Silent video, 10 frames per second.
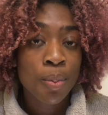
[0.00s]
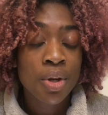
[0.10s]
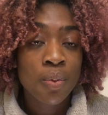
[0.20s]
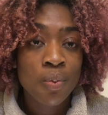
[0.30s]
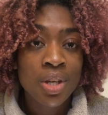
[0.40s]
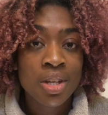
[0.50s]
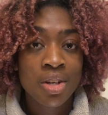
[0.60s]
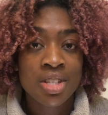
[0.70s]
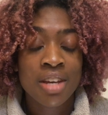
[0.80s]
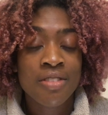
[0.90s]
open a
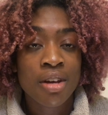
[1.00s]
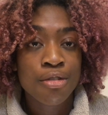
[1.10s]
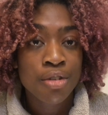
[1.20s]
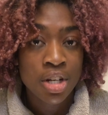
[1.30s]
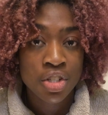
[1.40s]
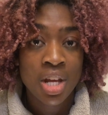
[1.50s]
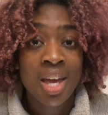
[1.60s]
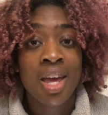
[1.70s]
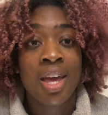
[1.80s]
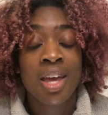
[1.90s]
window to have that fresh
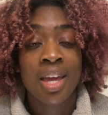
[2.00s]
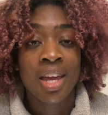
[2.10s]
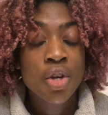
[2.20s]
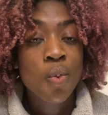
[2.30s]
air in.